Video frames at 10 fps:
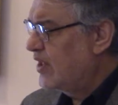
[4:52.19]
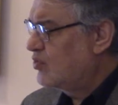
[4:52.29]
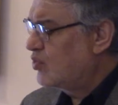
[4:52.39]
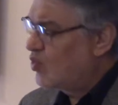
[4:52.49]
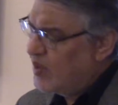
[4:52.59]
or
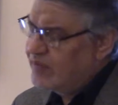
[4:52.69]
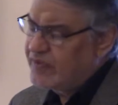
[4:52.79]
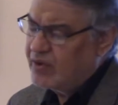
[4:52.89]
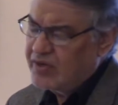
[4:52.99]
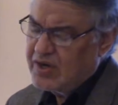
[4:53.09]
one of the
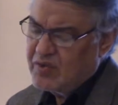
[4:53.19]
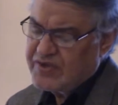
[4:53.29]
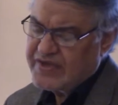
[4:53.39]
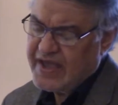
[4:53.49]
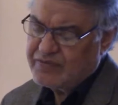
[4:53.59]
only ways I
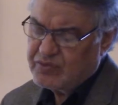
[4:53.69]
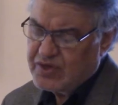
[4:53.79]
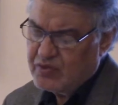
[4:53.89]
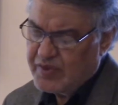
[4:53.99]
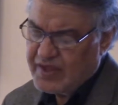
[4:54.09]
have to deal
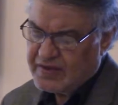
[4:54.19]
with it,